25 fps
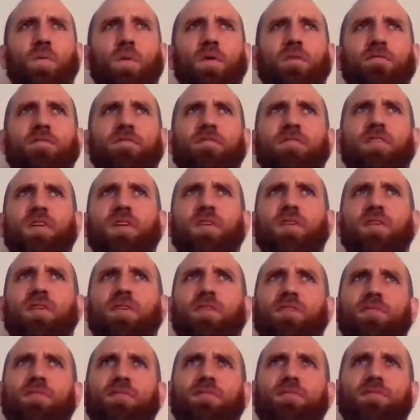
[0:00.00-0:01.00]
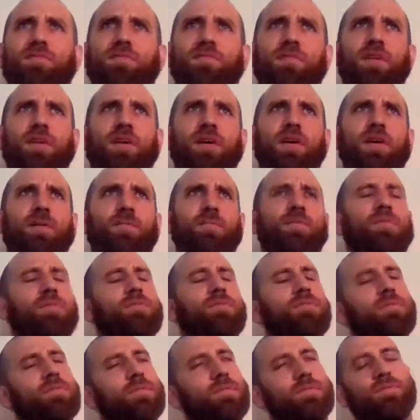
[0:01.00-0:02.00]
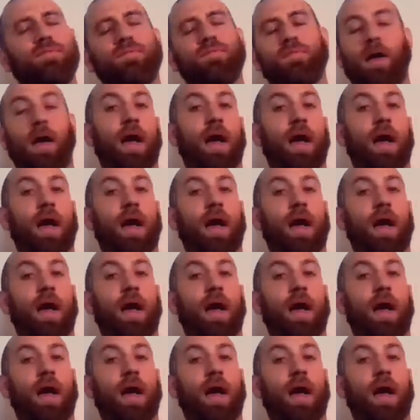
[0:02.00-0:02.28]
Evolve, I believe.